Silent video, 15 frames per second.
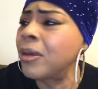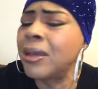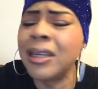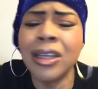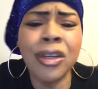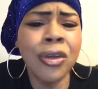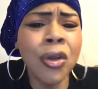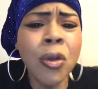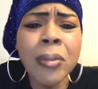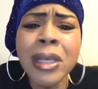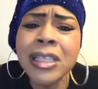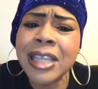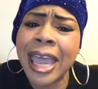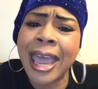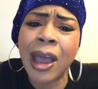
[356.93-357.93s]

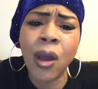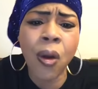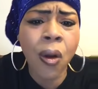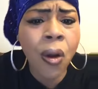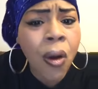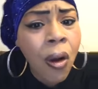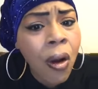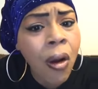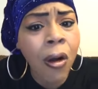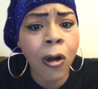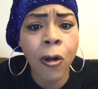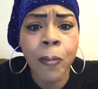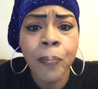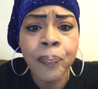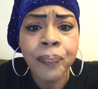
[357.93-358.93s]
humans at
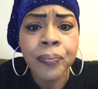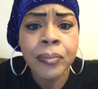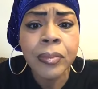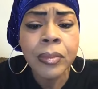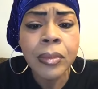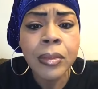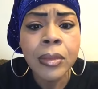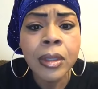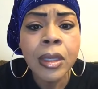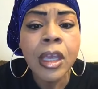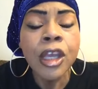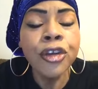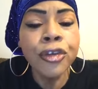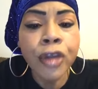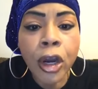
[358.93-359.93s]
all.
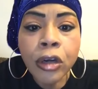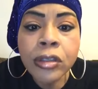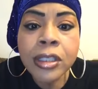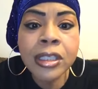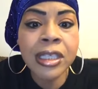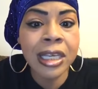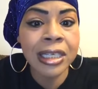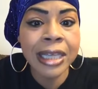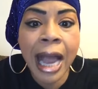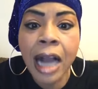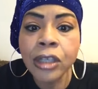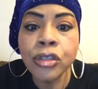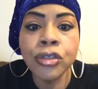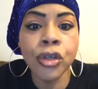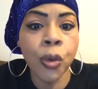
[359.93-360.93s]
Nurses and
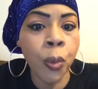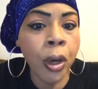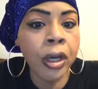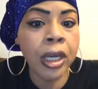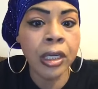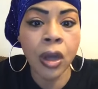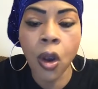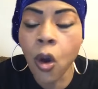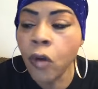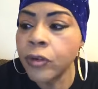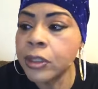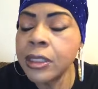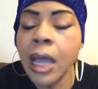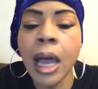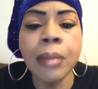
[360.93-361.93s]
doctors are working
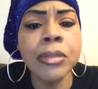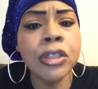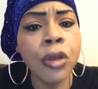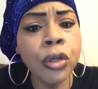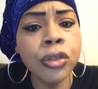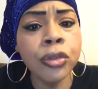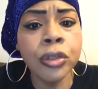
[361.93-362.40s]
overtime, social